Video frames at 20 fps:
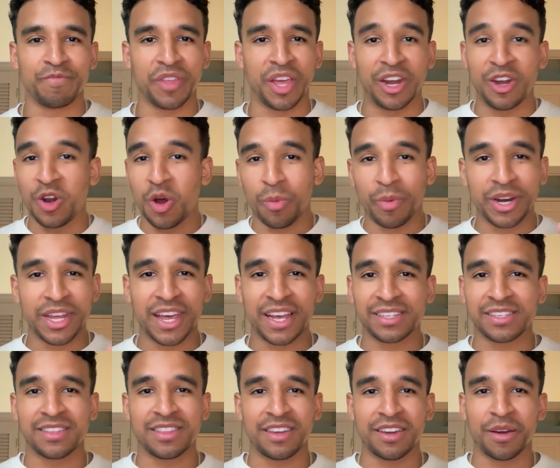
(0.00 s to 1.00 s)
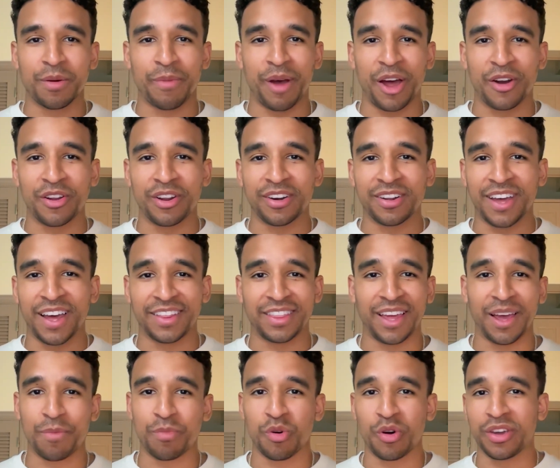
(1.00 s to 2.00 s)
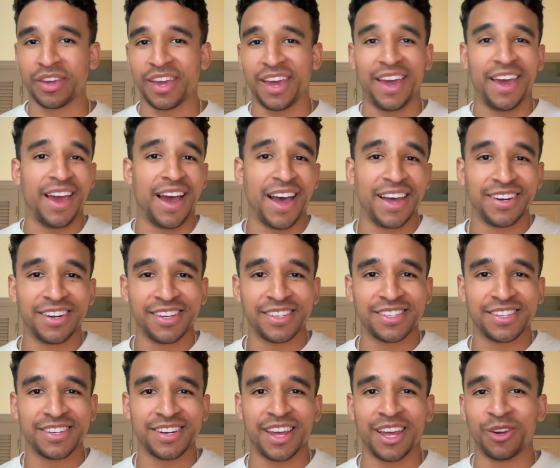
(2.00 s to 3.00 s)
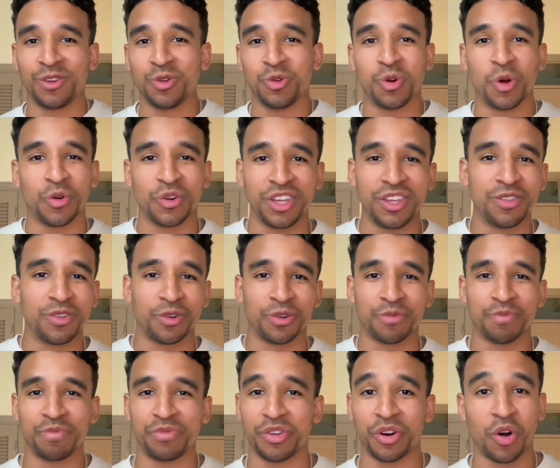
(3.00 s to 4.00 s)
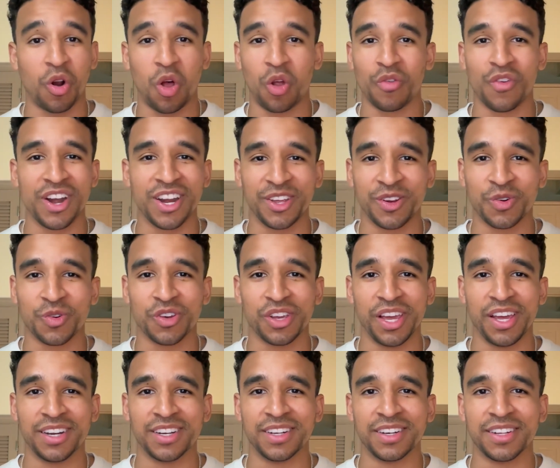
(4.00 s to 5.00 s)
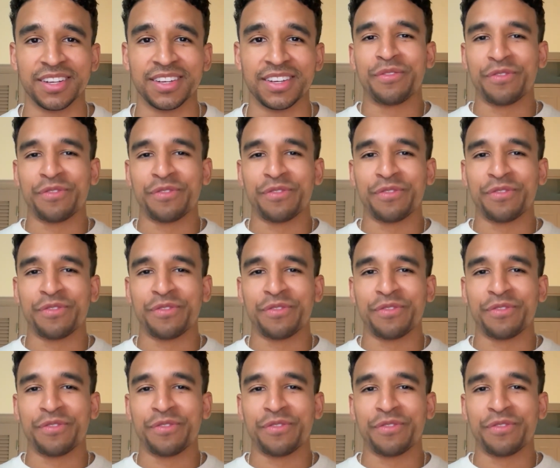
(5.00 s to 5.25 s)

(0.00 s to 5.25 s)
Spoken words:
And nobody has to think about it. At that point, AI doesn't, and you don't either. They're already created.